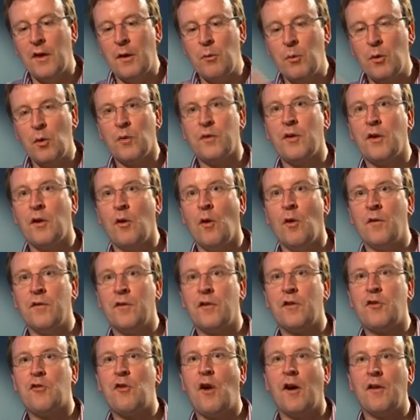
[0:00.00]
would also go on
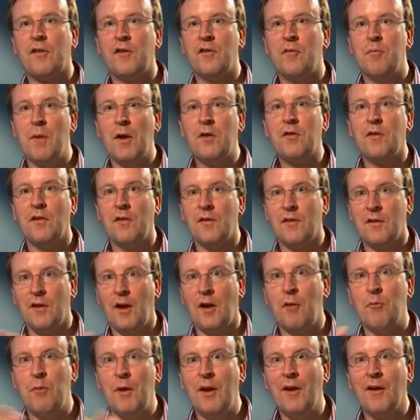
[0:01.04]
destructive missions
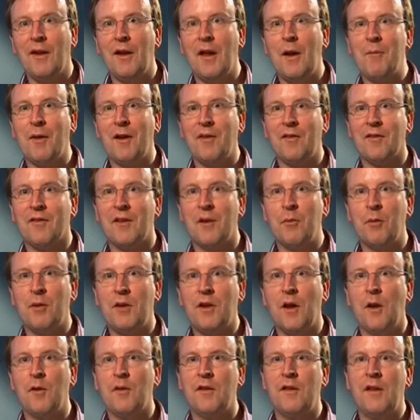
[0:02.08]
like real lemmings. They
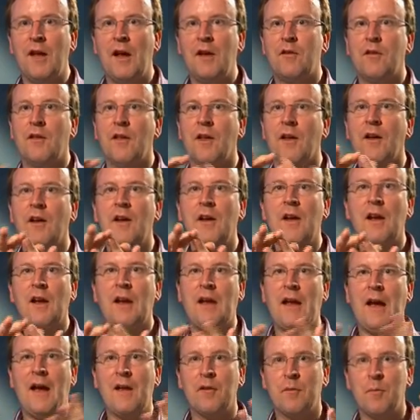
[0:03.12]
would go to the edge of the
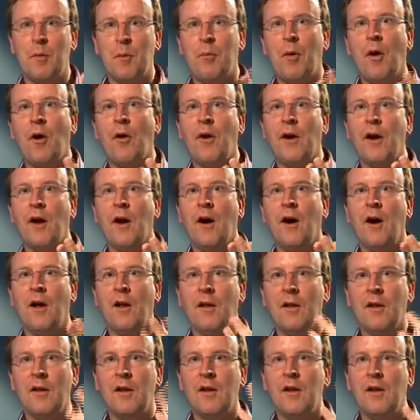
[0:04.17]
Chasma
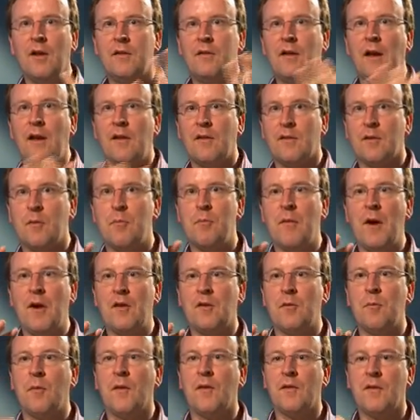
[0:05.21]
Boreal, take some
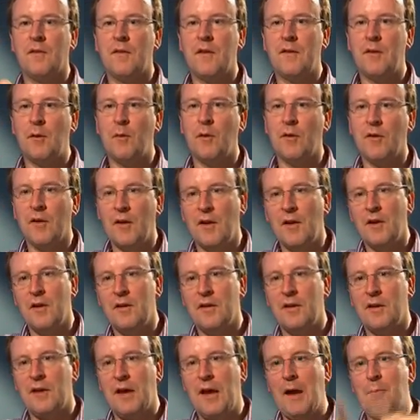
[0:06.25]
measurements, and then
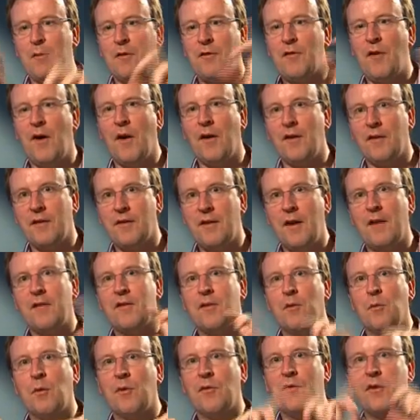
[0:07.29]
little atmospheric
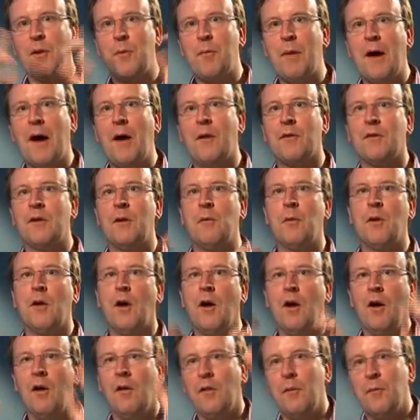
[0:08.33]
sensor would flip out, and they would
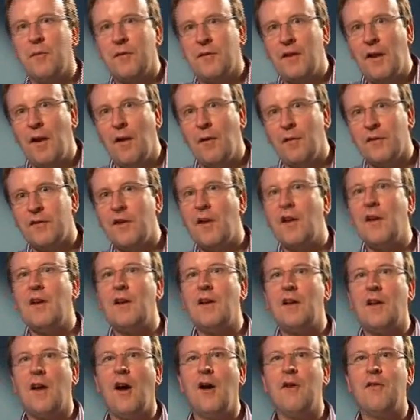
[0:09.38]
hurl themselves
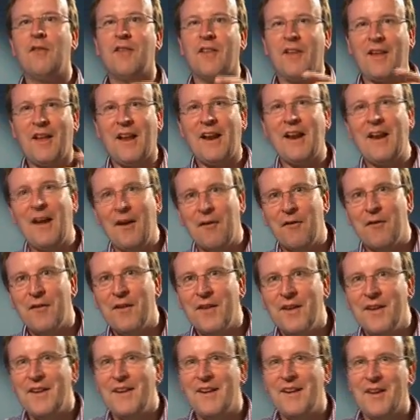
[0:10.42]
over the cliff,
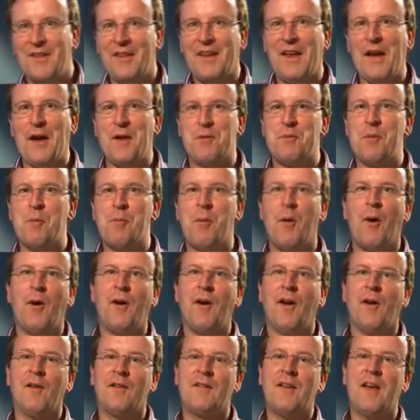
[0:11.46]
the Chasma
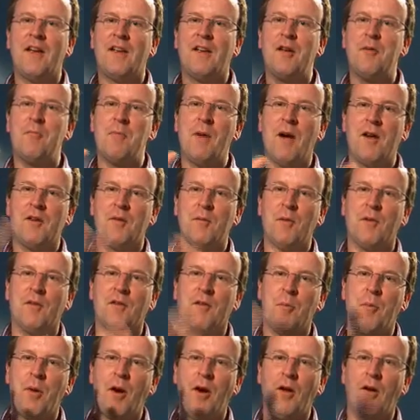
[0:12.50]
Boreal, taking measurements
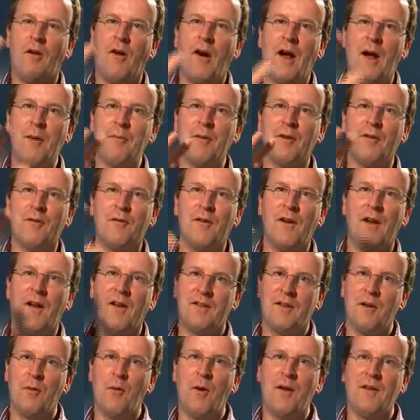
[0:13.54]
of the polar atmosphere
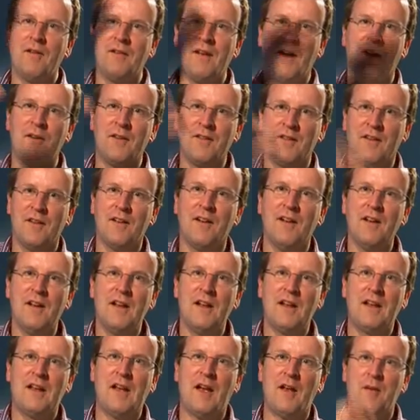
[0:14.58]
as they went down into the
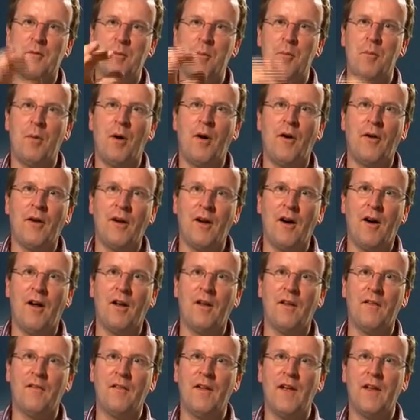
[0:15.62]
Chasma
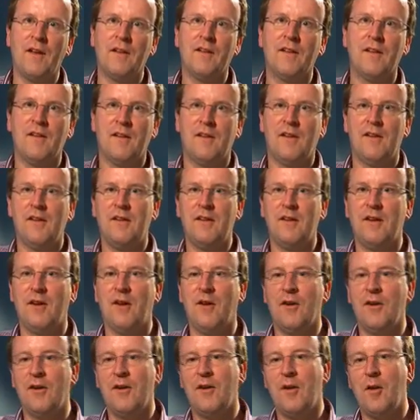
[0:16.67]
Boreal, and then
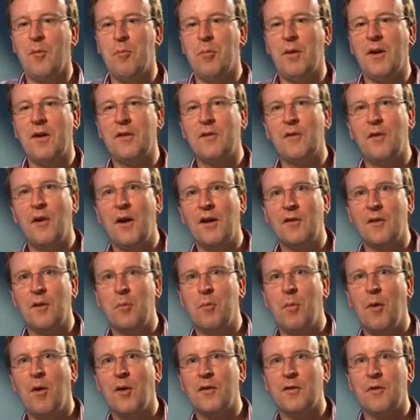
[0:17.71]
obliterate at
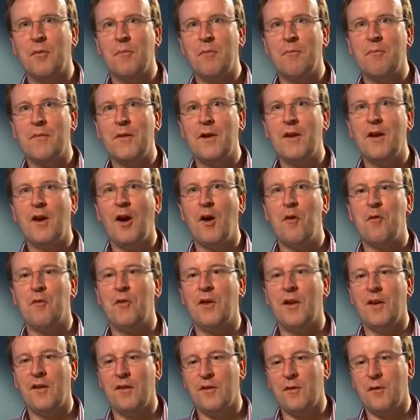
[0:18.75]
the bottom,
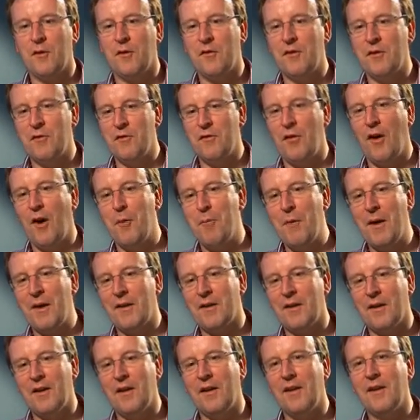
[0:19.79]
hopefully in a sort of
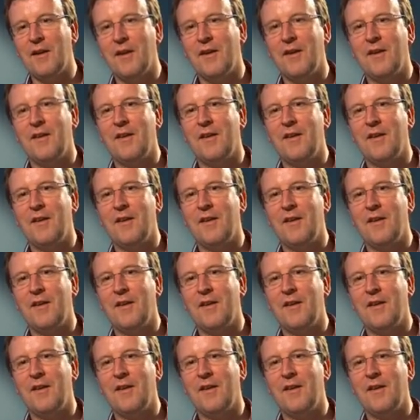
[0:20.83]
environmentally